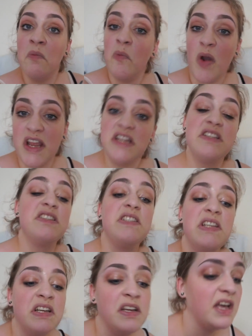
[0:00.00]

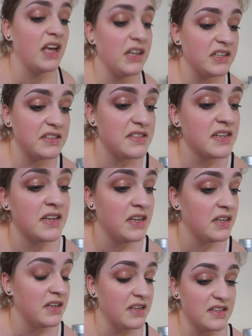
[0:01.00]
weights and
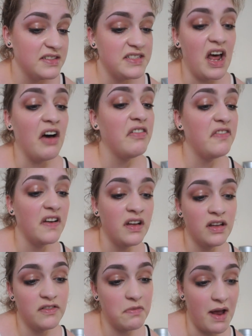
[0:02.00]
stuff
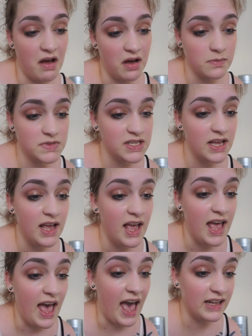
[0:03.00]
for my arms,
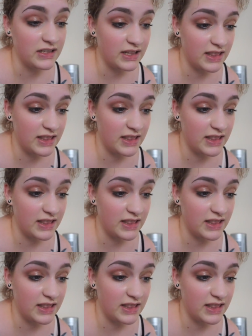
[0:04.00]
and